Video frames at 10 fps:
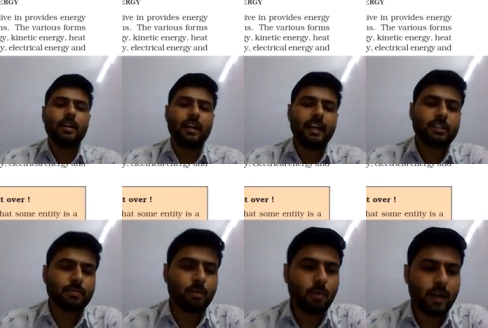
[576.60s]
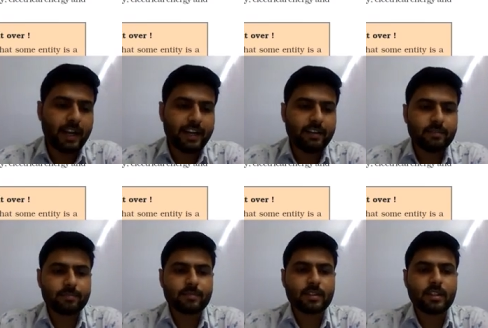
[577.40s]
Let's move ahead.
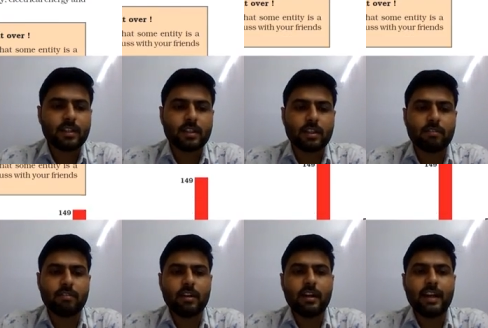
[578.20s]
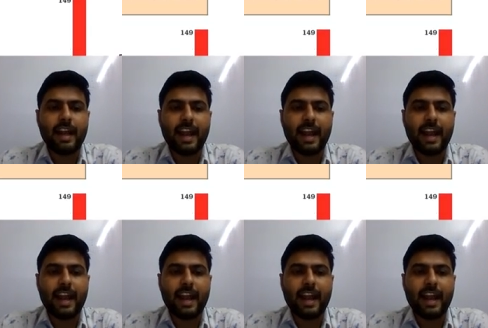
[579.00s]
The word